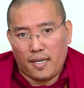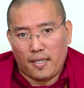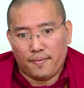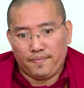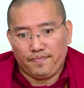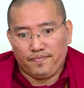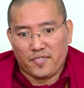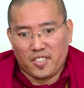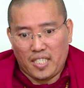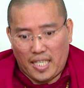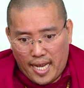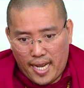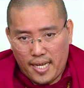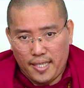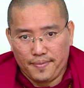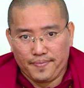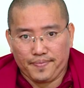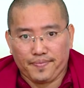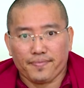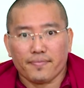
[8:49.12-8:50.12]
uh,
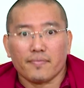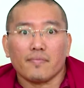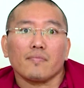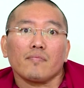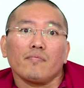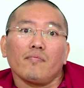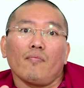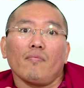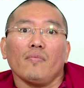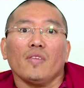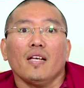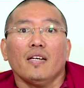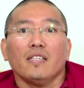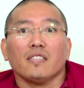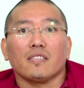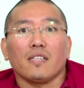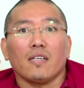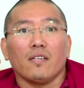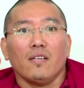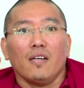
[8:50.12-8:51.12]
today.
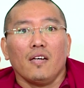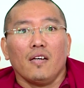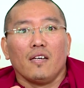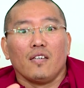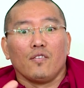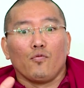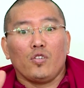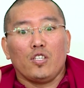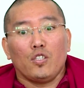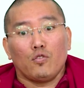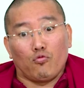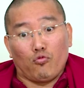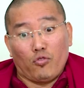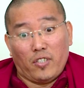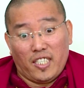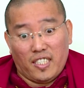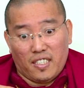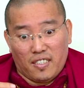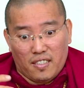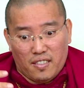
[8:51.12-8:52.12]
So when you
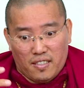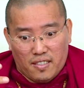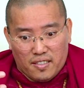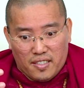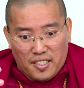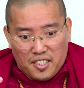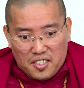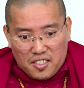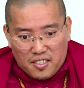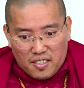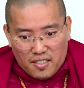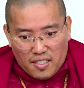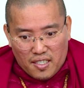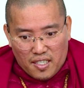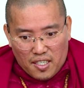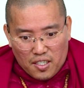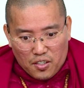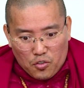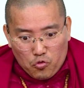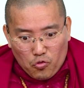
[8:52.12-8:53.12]
read these
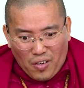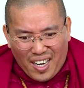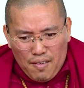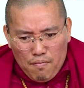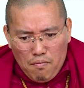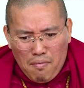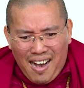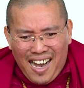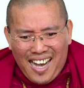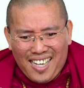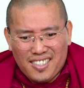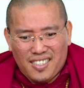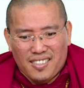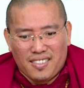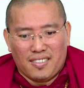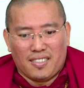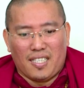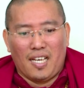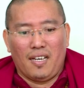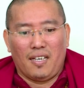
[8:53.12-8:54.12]
uh, great
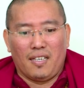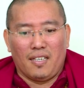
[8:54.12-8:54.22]
masters'